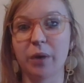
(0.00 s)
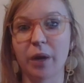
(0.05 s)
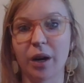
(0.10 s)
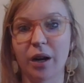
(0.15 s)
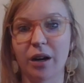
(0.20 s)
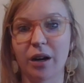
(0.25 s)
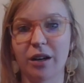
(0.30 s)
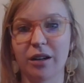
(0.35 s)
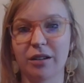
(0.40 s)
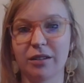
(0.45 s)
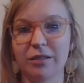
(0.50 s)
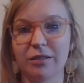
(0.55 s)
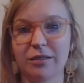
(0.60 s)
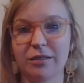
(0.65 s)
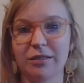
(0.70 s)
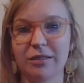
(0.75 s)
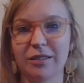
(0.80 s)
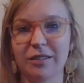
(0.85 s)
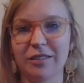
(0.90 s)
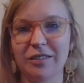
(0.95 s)
were,
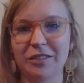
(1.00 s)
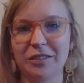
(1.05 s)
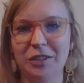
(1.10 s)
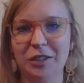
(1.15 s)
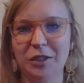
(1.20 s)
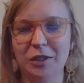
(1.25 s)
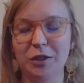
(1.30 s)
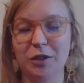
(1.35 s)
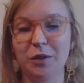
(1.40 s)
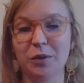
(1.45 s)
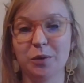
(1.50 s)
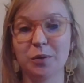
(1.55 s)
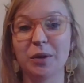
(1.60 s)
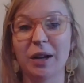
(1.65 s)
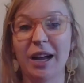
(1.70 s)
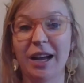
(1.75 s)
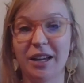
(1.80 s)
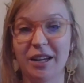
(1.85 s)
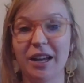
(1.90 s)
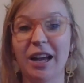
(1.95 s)
you know,
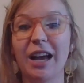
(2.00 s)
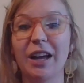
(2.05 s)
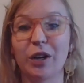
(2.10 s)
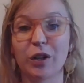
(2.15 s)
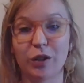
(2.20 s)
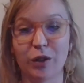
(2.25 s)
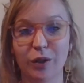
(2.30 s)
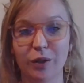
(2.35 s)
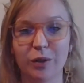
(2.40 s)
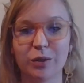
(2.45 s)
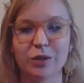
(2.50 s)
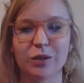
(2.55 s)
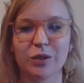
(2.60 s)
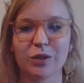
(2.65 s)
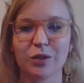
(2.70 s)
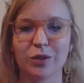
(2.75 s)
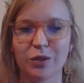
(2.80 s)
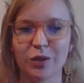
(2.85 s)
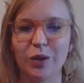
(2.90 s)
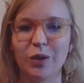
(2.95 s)
had, had a
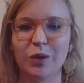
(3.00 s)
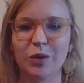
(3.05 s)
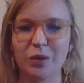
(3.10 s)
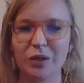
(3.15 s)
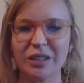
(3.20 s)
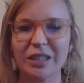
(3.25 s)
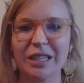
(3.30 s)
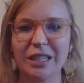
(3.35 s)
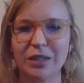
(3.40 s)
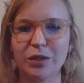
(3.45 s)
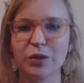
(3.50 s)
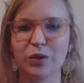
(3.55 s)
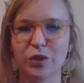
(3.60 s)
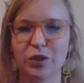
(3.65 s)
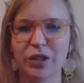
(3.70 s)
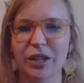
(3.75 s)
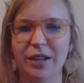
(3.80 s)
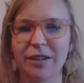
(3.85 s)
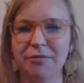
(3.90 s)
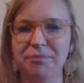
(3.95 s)
closer soul
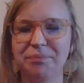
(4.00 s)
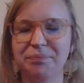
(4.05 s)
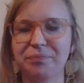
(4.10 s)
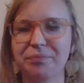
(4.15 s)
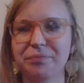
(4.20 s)
relationship.